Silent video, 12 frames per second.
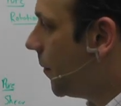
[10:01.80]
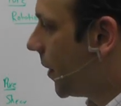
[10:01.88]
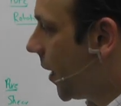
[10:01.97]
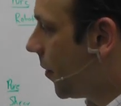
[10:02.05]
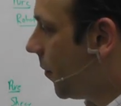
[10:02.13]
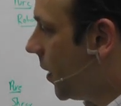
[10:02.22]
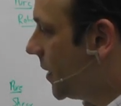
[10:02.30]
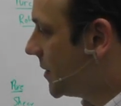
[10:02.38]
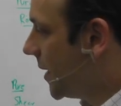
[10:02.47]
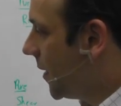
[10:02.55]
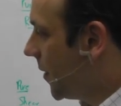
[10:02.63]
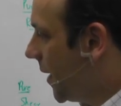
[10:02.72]
But otherwise,
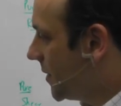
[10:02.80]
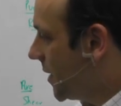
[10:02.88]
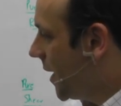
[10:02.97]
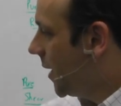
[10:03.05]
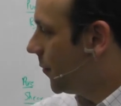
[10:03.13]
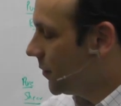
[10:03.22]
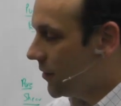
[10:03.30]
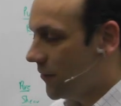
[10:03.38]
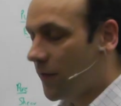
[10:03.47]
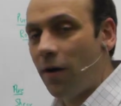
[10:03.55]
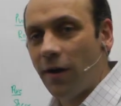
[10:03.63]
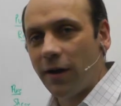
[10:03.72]
that's how we
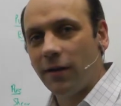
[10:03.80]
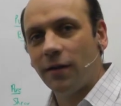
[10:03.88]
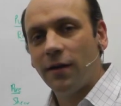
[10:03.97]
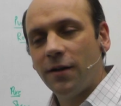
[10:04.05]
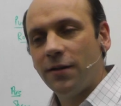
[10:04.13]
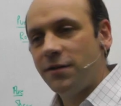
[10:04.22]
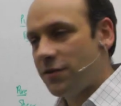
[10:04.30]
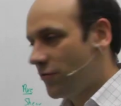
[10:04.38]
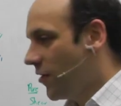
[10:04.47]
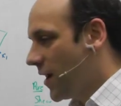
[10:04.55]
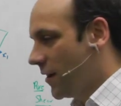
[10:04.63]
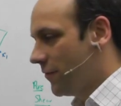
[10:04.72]
define
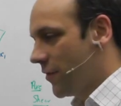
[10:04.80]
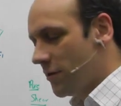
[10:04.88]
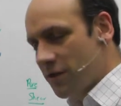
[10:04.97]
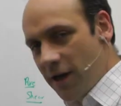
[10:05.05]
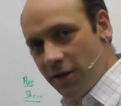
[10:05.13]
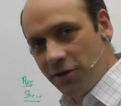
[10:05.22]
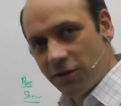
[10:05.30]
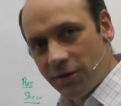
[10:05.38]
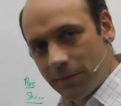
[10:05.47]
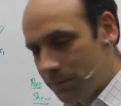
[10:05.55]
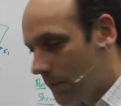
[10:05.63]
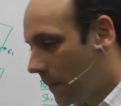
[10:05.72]
strain and rotation.